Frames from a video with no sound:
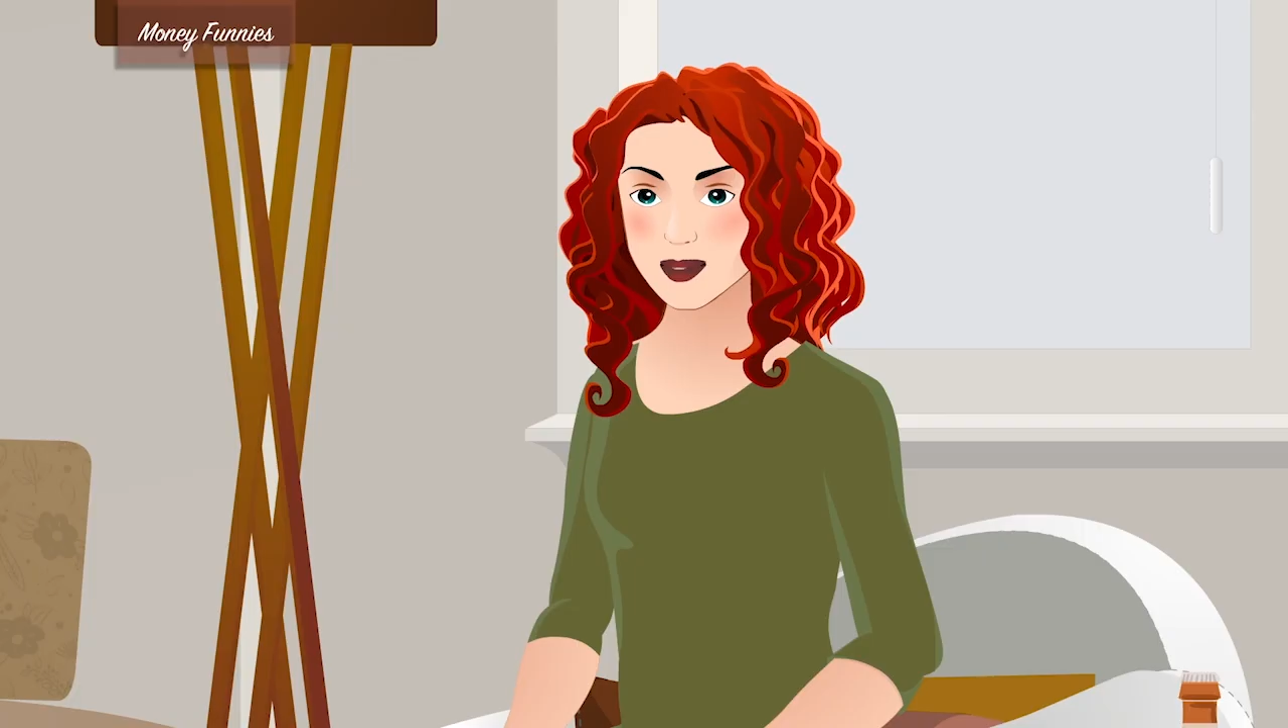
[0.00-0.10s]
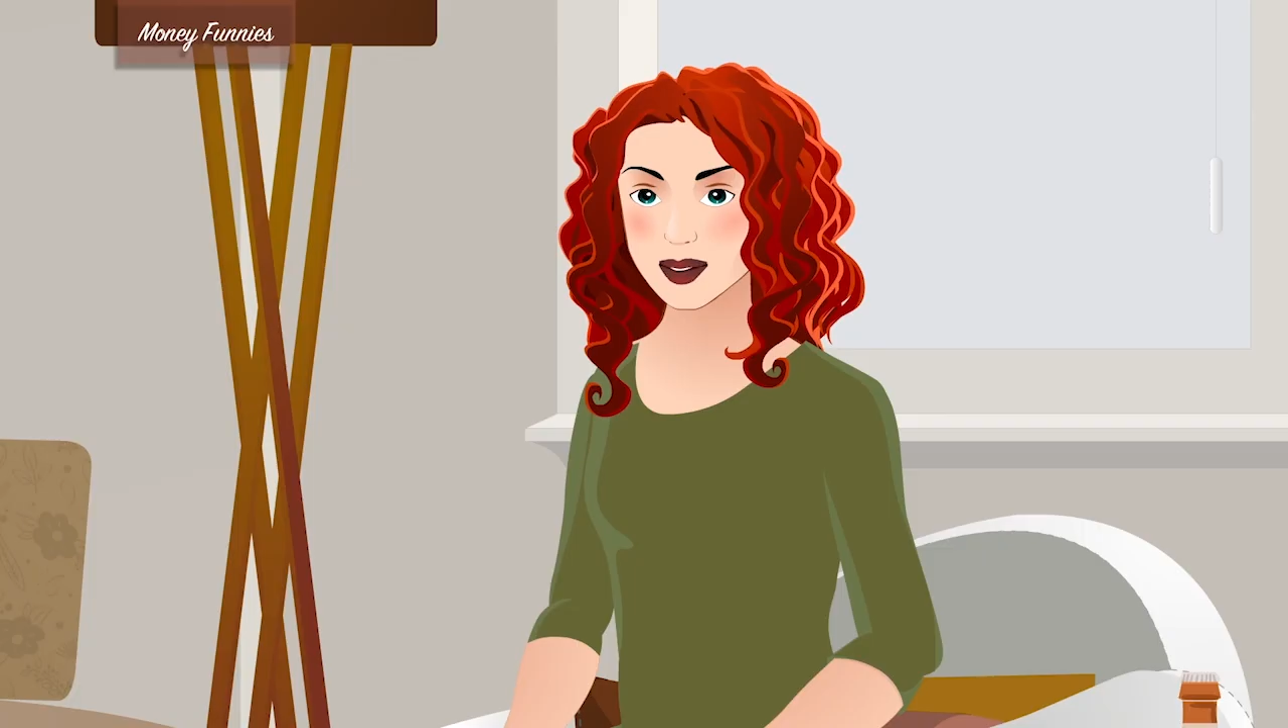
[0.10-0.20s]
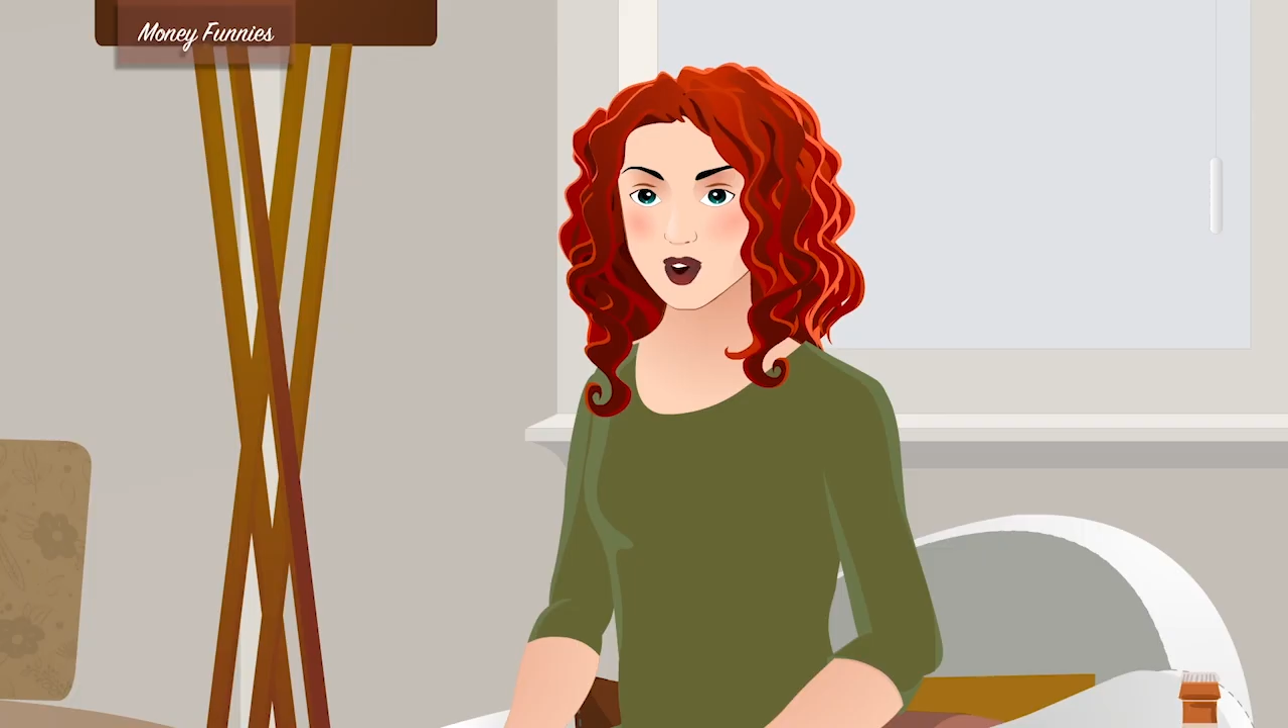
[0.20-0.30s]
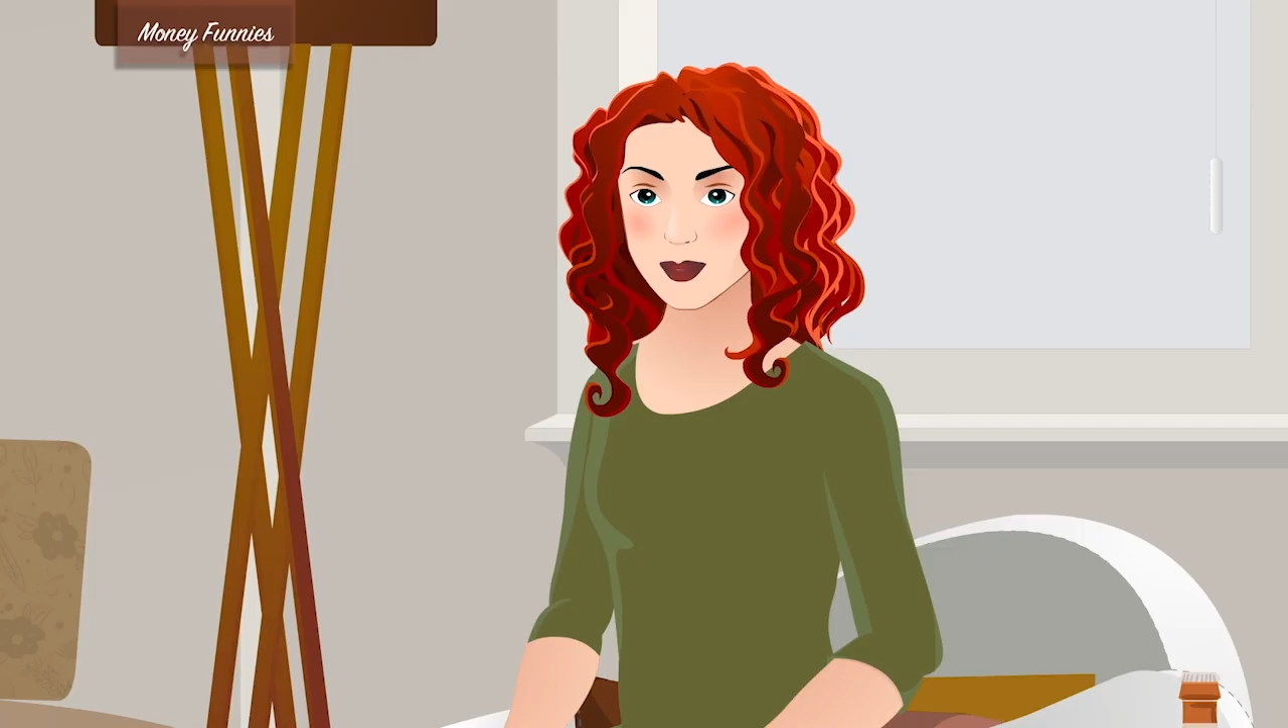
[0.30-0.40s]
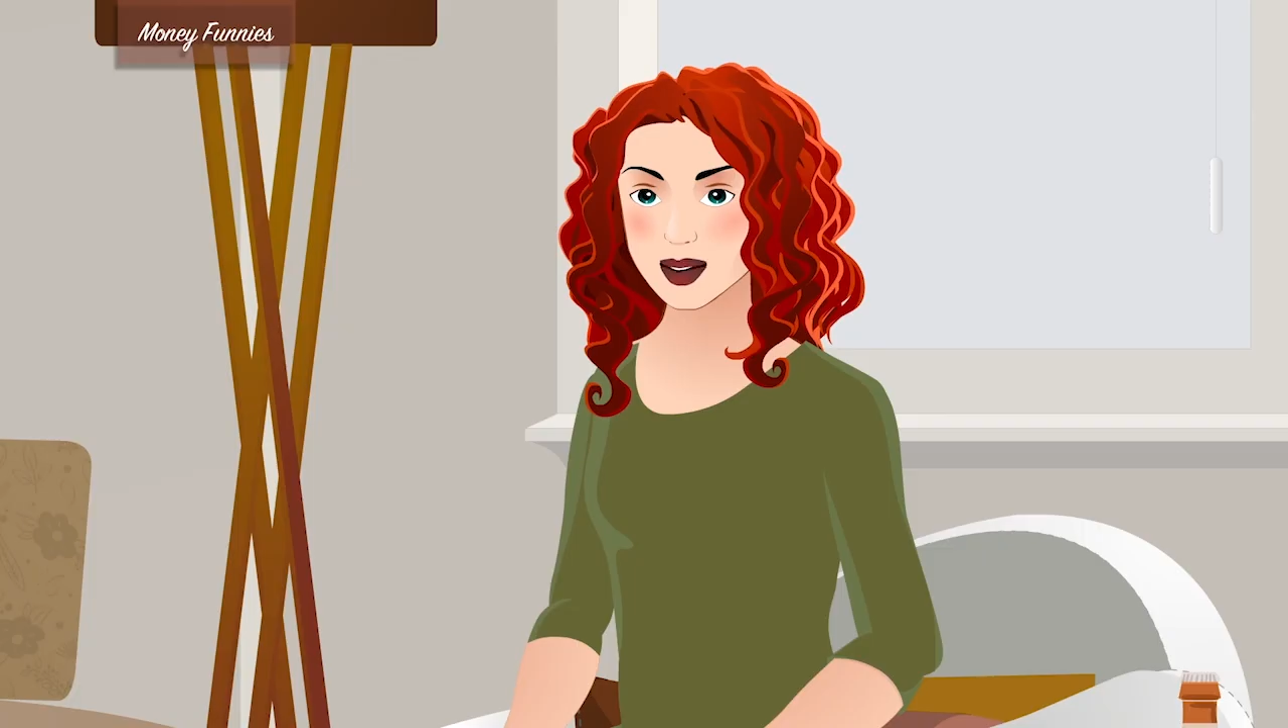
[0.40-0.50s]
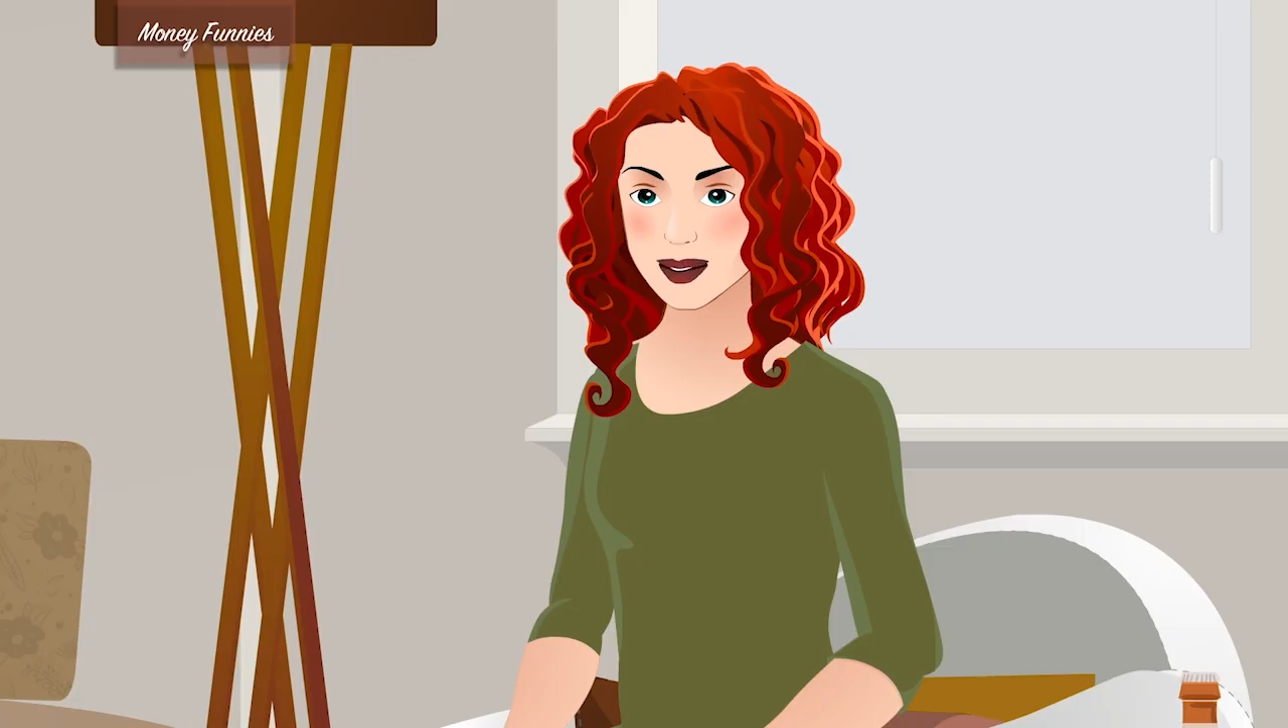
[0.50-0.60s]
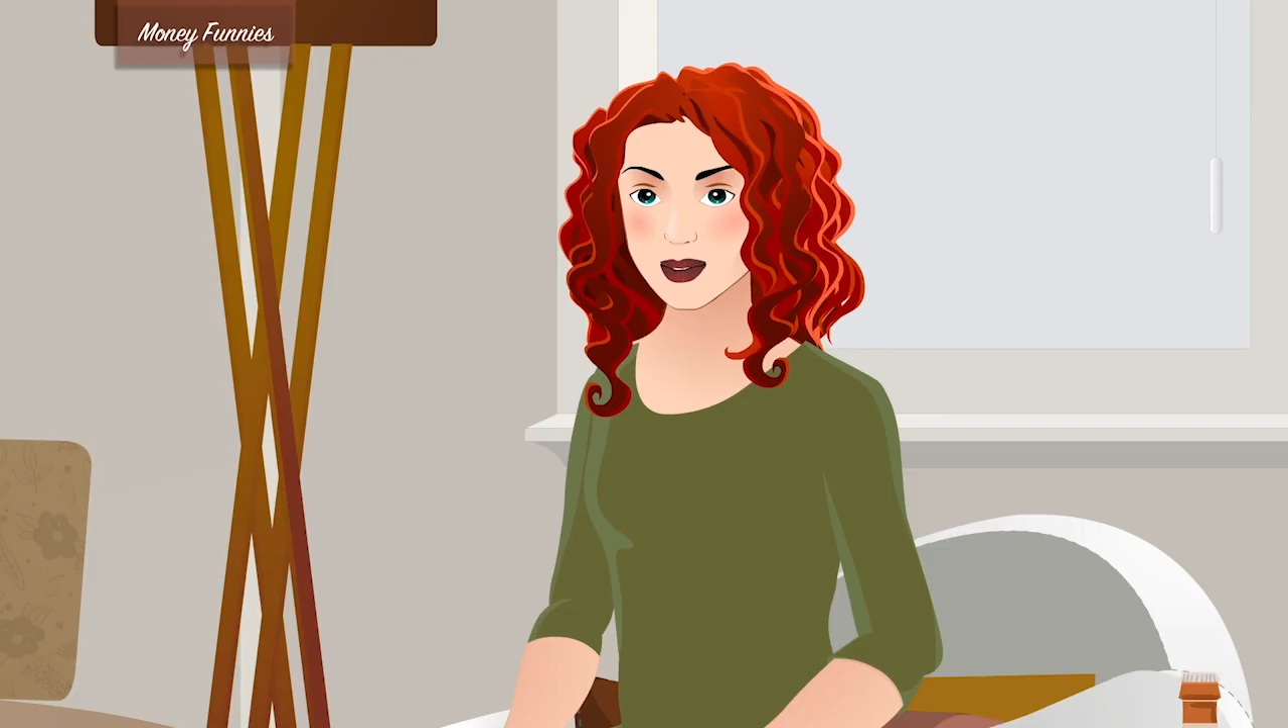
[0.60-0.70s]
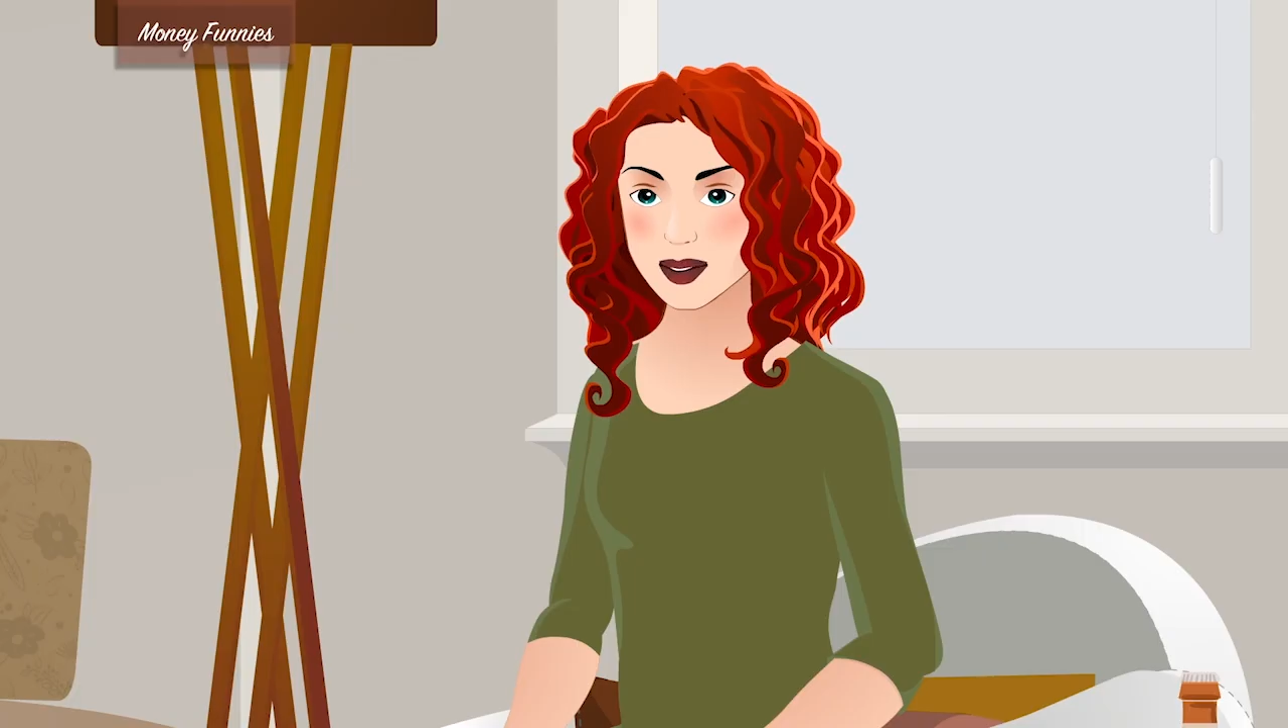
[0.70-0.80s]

We know why